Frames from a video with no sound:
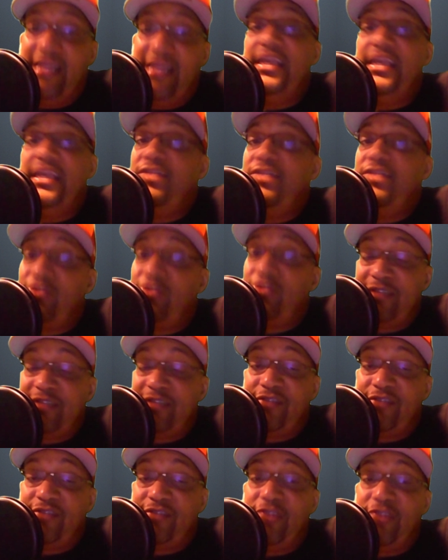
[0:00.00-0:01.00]
Even though
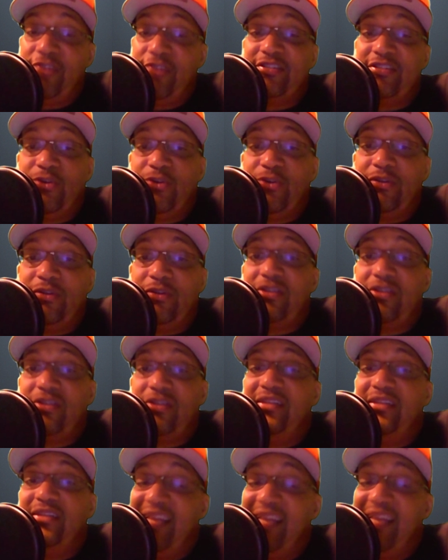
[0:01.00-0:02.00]
Stephen Curry scored
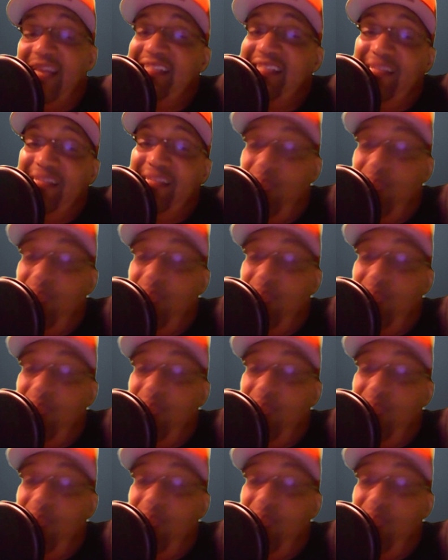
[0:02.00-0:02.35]
19